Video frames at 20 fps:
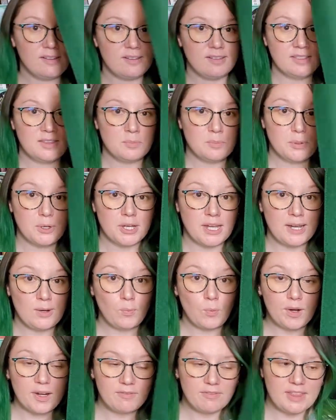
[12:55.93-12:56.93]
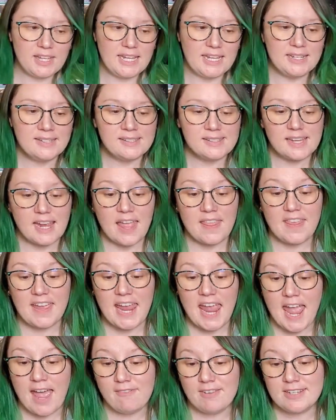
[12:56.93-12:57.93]
the book in one of these and they
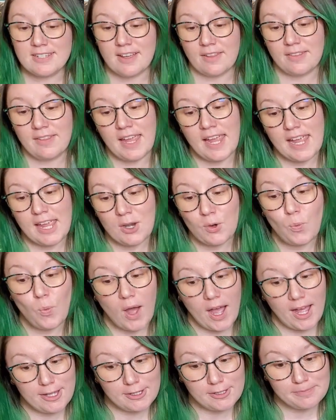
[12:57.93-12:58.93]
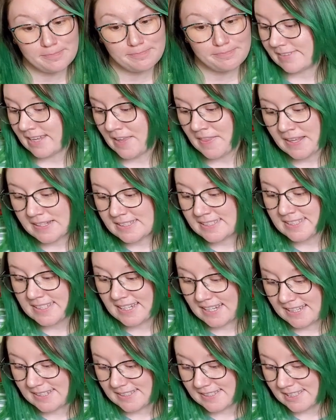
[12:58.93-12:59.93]
haven't done that in a while and that
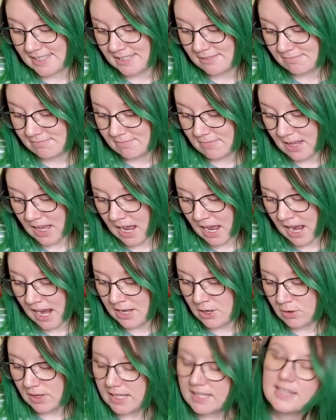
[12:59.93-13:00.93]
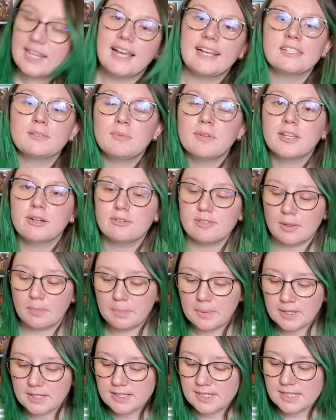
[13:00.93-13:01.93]
stinks. I know like last month there was a
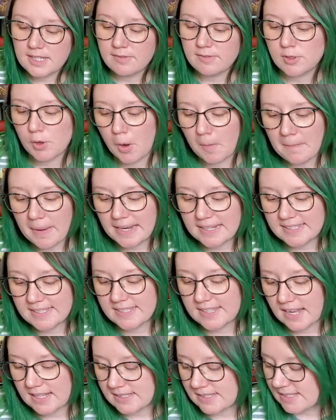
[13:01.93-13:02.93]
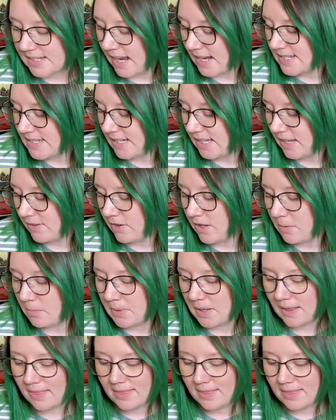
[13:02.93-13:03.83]
book sleeve so it made sense not to give it but I